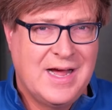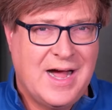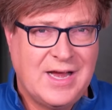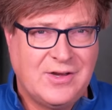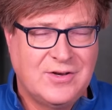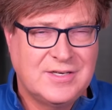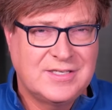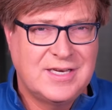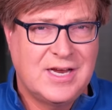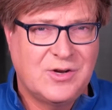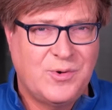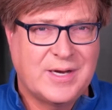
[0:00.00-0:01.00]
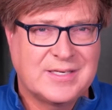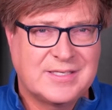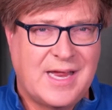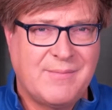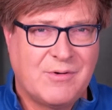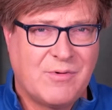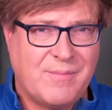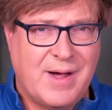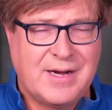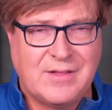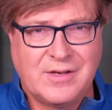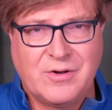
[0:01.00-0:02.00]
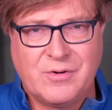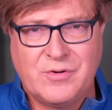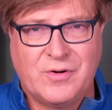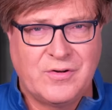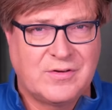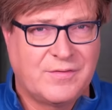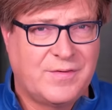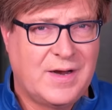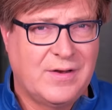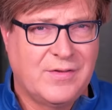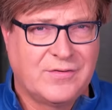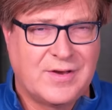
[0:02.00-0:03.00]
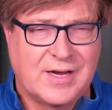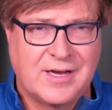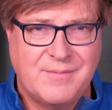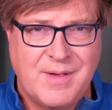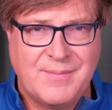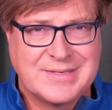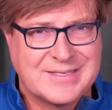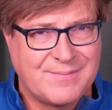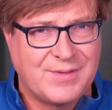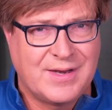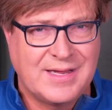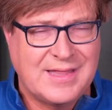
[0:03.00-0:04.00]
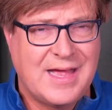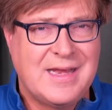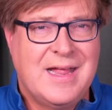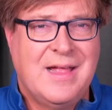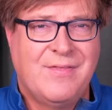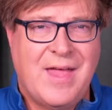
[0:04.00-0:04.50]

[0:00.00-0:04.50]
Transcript: I could see a quick statement reminding the lower courts to follow the Second Amendment, something like that.